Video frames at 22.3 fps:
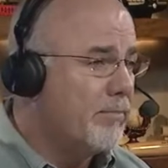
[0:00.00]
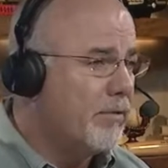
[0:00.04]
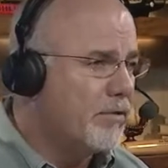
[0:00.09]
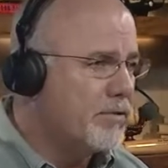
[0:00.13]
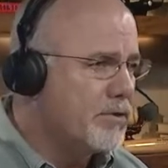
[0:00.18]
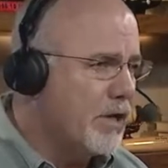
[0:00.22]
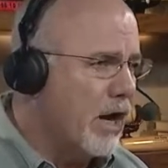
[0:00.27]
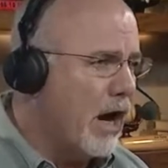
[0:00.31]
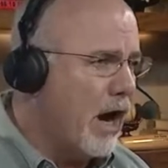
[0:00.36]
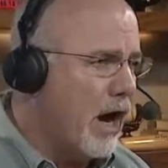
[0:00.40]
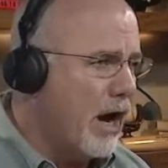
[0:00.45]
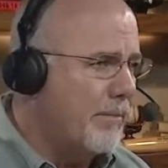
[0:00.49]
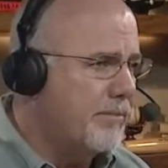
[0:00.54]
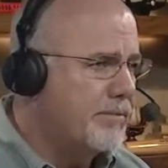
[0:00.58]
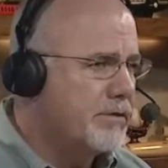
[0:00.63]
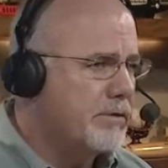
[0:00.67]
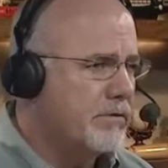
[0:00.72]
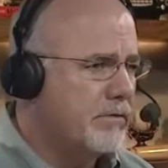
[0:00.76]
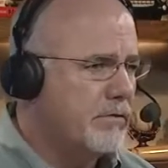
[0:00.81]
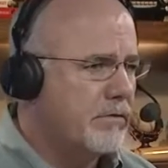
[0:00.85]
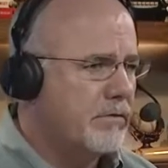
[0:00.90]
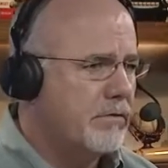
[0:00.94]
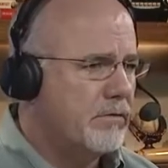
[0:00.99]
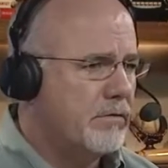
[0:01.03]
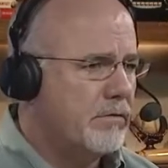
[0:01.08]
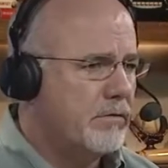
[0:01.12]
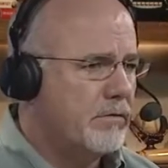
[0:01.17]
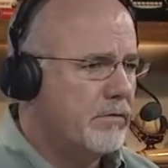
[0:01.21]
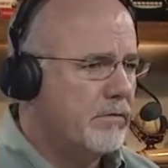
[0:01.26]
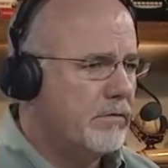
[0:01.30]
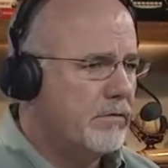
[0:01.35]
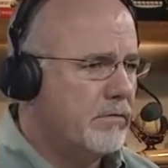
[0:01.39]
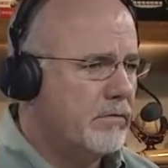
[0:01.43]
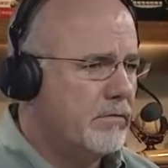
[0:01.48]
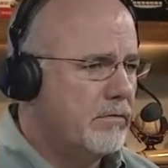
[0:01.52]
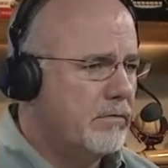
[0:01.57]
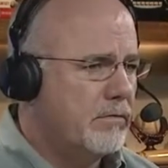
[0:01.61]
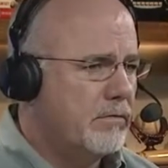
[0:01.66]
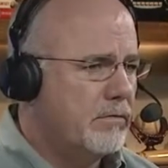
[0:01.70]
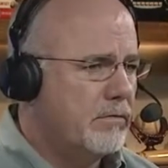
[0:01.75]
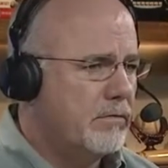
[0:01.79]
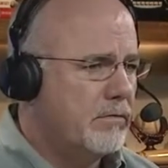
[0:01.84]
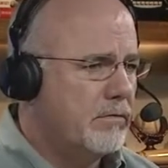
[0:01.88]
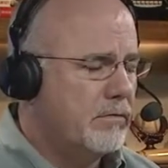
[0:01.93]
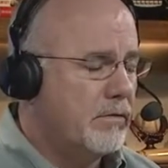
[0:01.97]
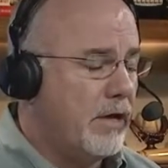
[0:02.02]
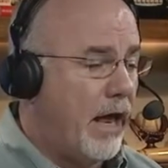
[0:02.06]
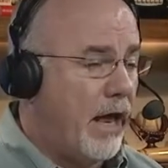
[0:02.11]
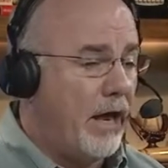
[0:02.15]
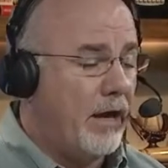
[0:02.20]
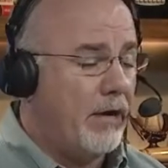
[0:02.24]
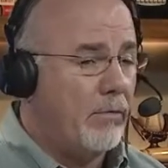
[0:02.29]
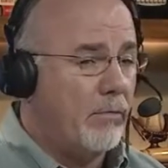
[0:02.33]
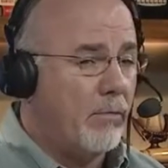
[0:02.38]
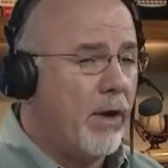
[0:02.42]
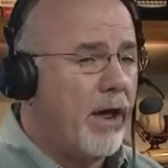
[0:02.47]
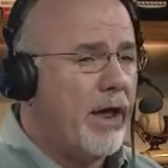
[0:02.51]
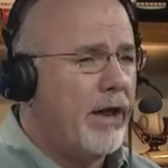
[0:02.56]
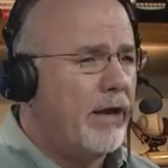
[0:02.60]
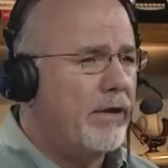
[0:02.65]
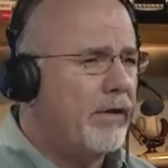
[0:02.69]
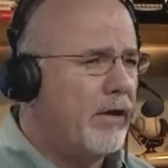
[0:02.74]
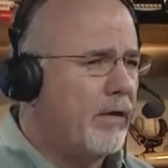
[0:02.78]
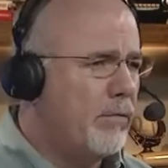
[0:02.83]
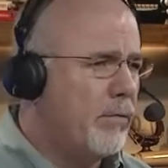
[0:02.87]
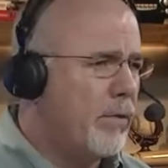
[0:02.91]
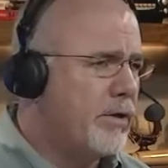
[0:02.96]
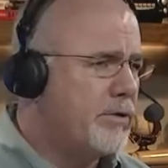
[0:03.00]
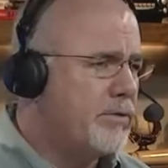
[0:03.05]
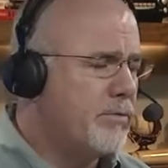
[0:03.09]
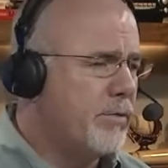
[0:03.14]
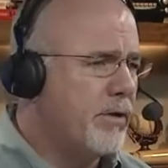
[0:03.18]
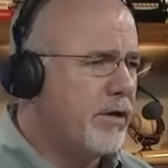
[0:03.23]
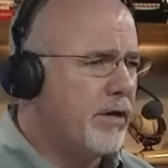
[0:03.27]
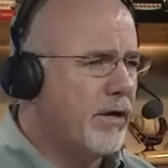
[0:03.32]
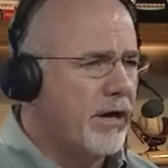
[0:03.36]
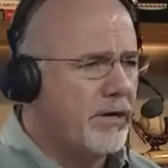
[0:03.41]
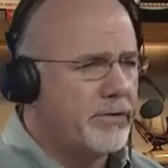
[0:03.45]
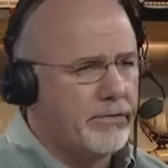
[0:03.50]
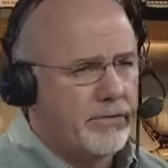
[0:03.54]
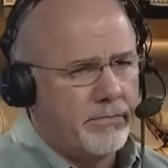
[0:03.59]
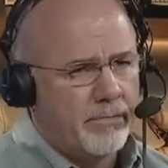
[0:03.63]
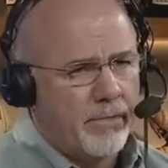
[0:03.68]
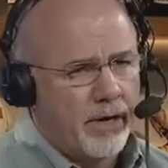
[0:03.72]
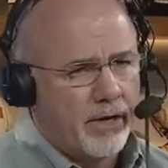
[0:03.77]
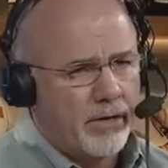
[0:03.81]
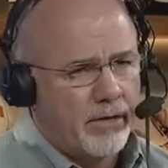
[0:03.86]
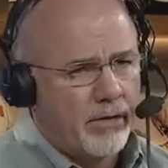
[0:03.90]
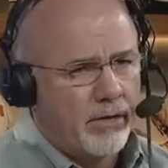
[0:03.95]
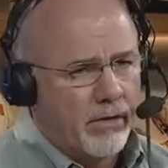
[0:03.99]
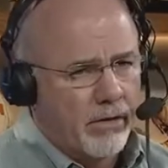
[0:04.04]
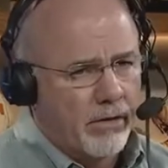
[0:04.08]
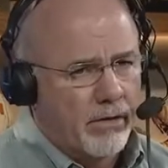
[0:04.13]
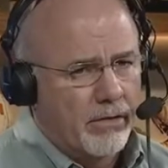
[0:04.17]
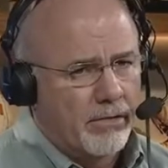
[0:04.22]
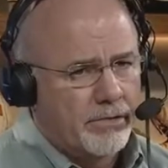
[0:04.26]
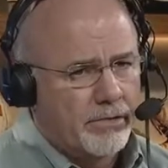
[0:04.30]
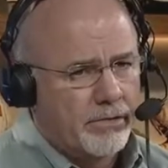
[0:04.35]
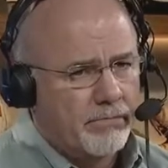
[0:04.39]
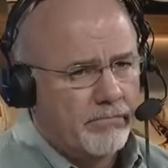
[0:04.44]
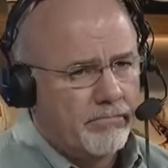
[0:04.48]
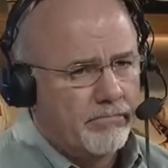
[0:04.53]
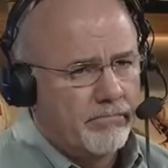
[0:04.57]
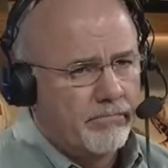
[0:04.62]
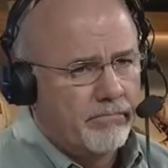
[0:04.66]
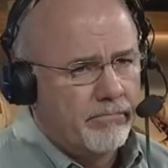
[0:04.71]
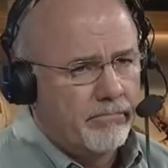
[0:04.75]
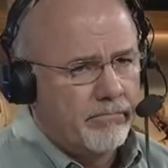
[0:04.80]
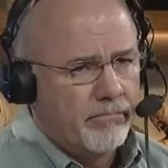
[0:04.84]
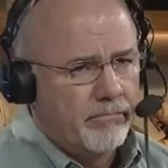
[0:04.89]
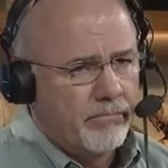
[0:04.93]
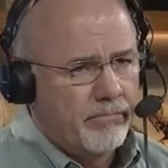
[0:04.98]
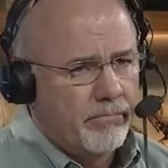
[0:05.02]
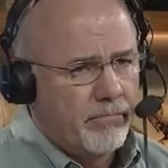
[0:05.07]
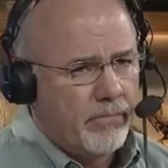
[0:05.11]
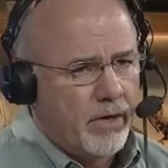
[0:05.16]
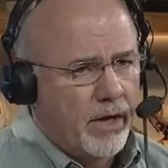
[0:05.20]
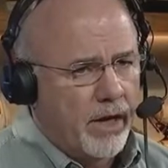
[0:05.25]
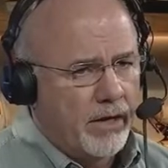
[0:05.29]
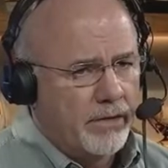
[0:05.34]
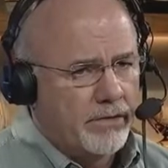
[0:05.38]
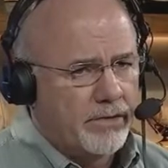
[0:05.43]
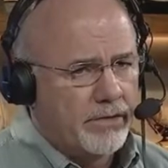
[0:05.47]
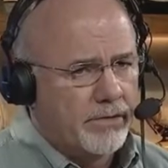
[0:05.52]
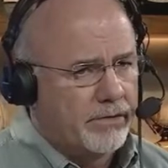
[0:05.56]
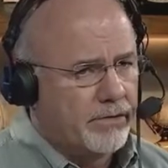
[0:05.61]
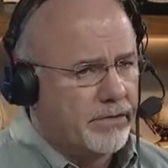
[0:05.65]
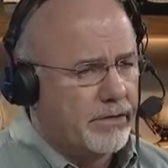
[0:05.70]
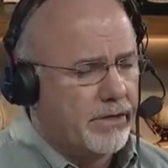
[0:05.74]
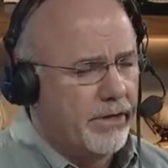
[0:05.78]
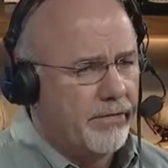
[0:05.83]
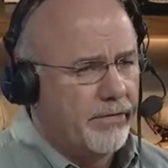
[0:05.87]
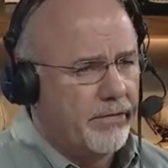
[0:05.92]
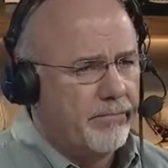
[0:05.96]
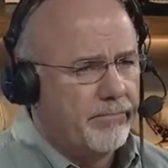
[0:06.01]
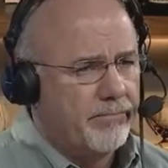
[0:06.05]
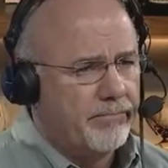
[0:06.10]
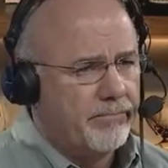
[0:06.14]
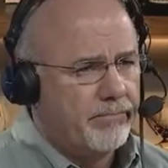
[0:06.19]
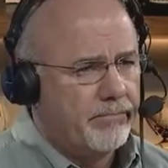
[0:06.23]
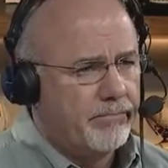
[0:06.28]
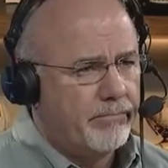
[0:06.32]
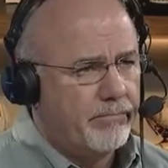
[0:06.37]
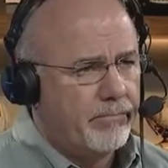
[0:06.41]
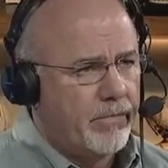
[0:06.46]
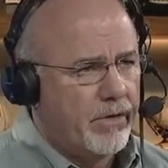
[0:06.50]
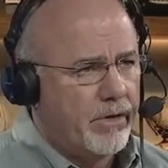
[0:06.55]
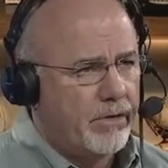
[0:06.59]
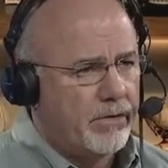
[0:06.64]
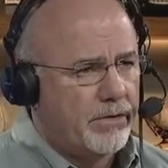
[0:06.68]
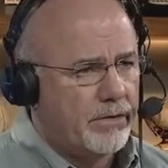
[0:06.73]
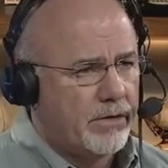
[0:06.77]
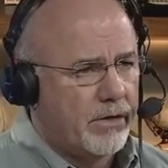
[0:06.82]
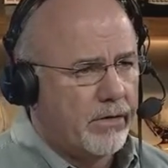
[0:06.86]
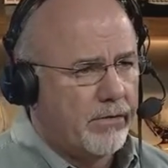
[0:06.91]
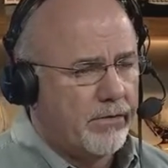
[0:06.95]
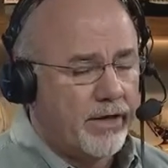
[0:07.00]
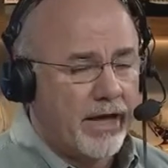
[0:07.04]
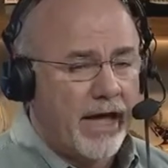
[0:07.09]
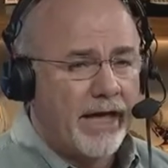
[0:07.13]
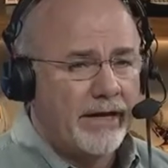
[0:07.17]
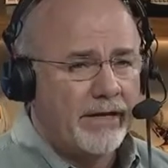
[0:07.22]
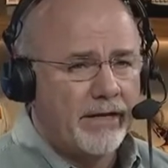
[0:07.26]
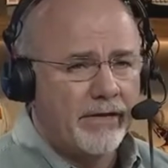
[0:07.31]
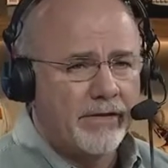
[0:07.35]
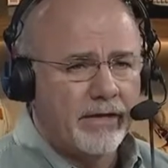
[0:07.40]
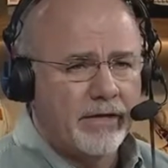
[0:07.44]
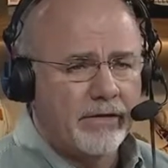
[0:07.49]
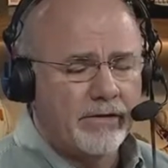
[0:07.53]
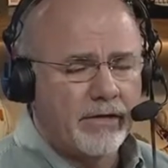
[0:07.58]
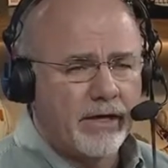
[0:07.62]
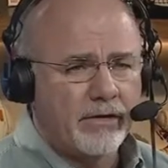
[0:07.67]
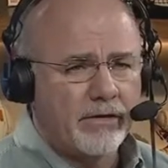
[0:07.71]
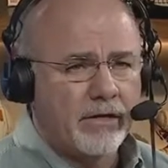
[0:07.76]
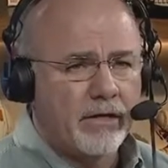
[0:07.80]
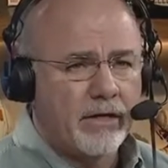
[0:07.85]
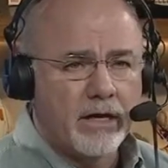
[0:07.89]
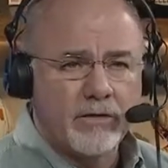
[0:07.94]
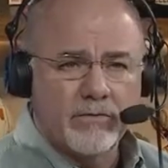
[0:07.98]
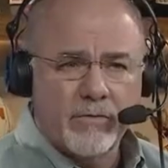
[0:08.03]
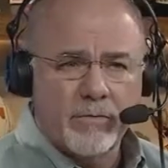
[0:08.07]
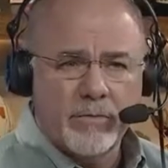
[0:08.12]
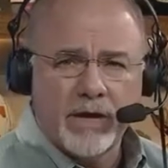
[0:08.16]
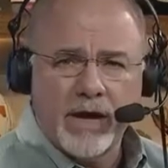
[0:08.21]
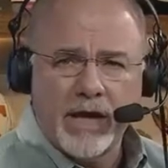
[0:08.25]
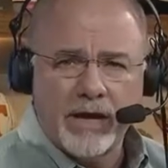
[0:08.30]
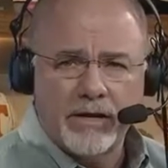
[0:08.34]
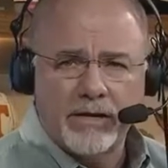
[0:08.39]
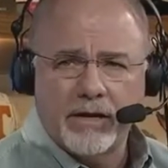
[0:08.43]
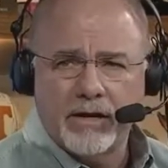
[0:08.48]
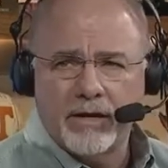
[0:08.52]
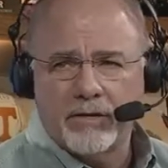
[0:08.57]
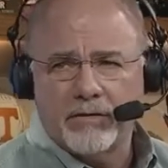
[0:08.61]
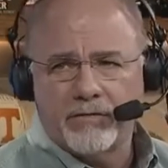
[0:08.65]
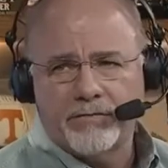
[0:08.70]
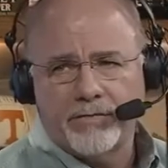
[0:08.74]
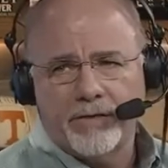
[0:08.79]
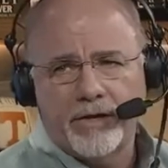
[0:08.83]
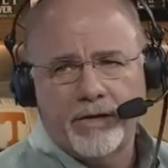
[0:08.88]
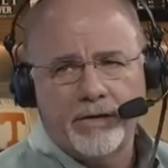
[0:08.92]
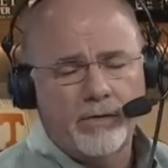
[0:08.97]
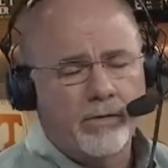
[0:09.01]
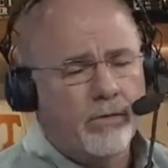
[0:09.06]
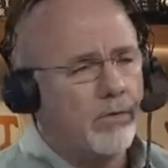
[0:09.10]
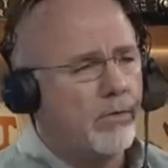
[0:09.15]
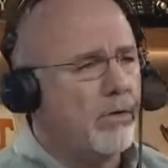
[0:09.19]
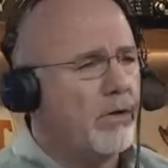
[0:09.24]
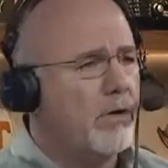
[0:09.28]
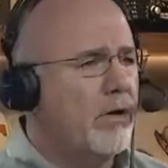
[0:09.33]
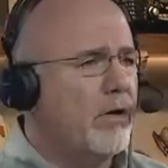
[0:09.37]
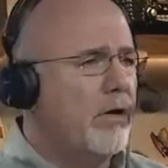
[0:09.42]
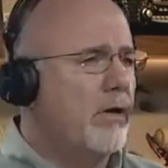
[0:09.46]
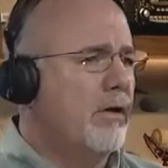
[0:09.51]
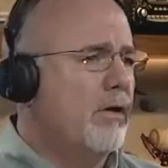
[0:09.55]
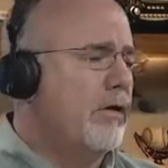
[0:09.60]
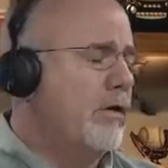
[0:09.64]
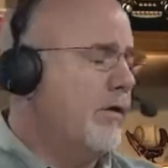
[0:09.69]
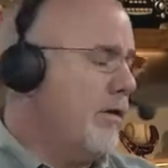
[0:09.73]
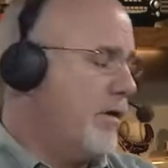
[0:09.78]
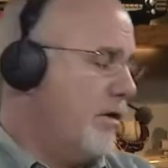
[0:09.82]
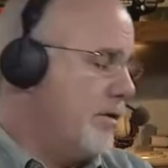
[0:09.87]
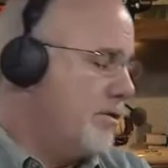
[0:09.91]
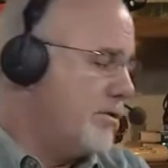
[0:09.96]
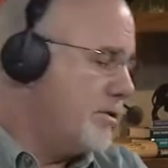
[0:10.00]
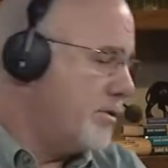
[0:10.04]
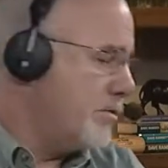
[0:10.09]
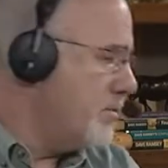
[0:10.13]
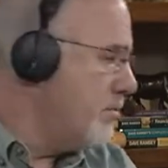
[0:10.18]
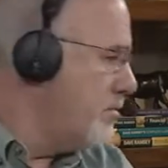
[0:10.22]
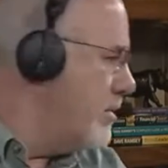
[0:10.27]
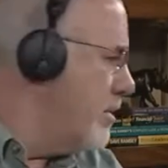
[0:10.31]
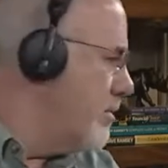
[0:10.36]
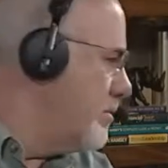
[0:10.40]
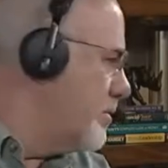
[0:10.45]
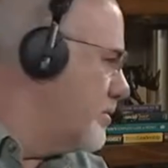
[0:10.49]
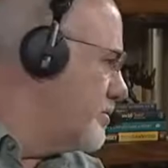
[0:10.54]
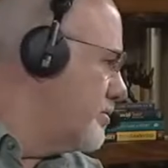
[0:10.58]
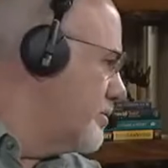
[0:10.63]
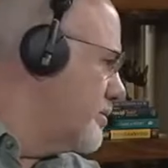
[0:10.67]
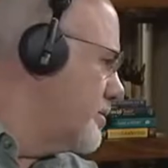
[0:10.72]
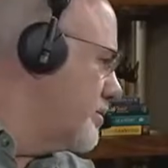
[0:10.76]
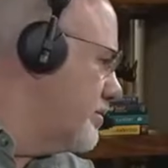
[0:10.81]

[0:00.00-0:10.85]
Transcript: their jobs at a rate at which we can actually make cars and still sell them. So the idea that the government had to intervene, or General Motors was